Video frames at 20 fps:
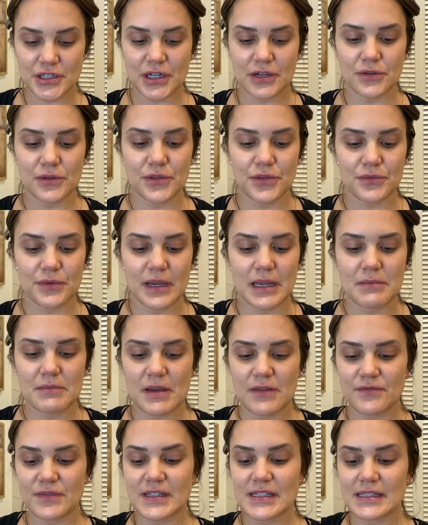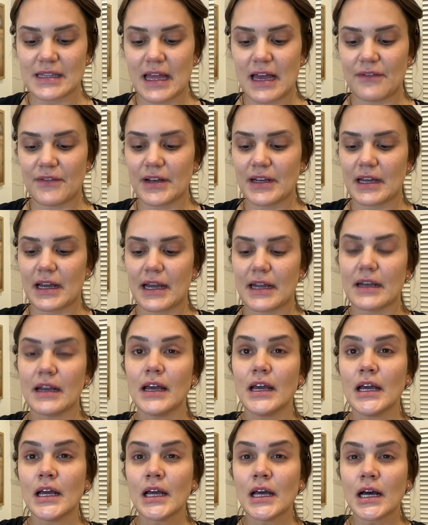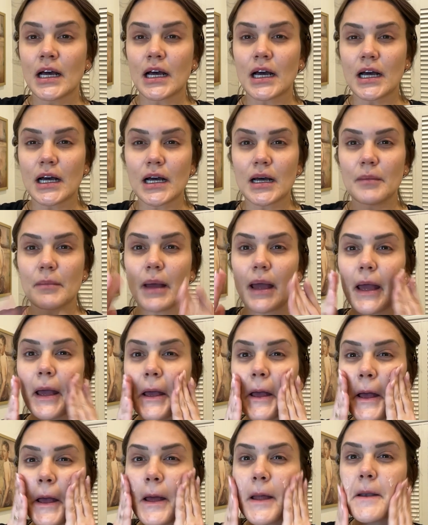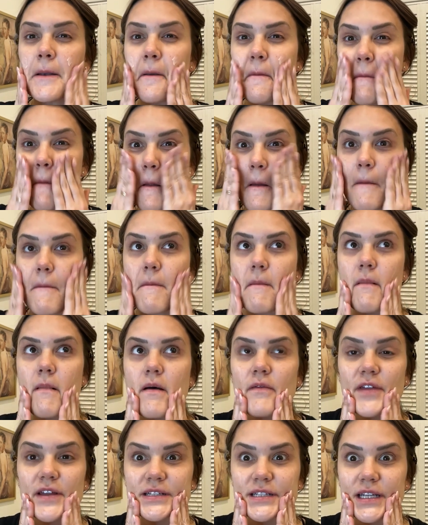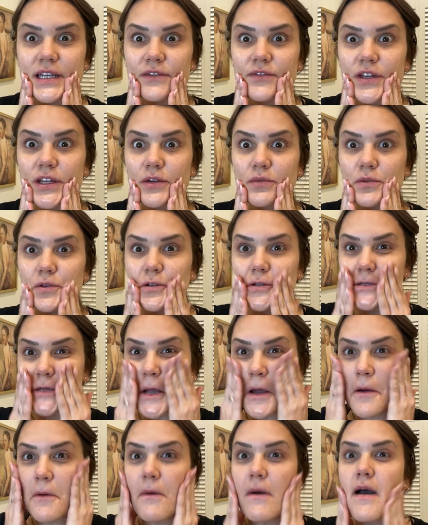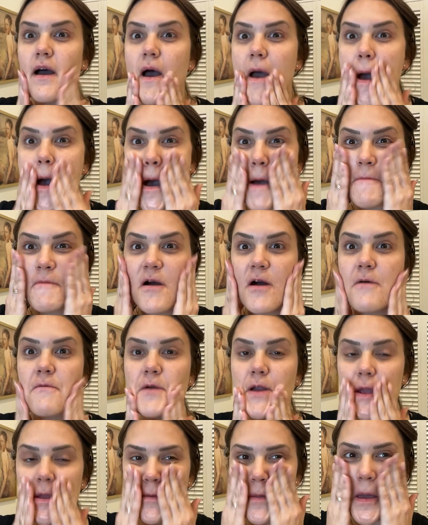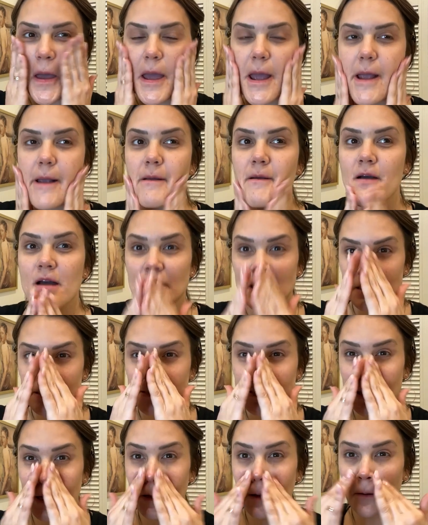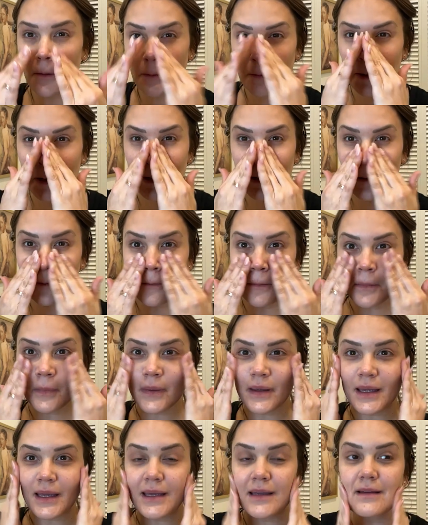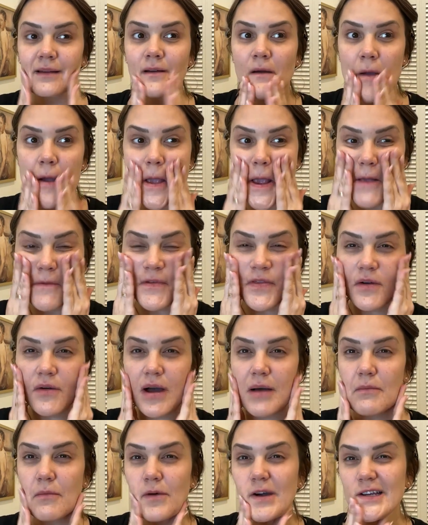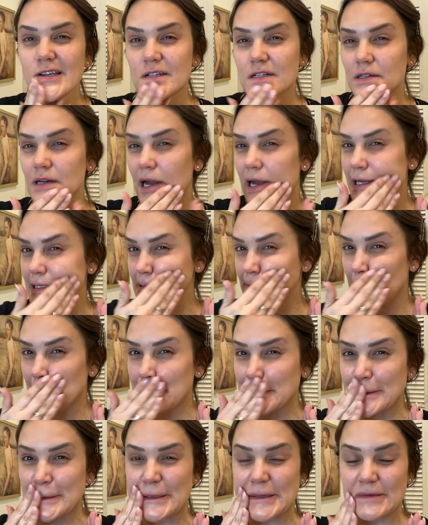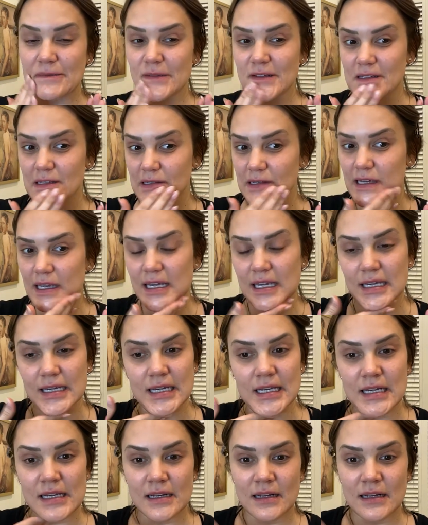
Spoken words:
Channel 3, Memphis Live at 9, and the TV will show everything. So not only, even though I moisturized, my skin was looking,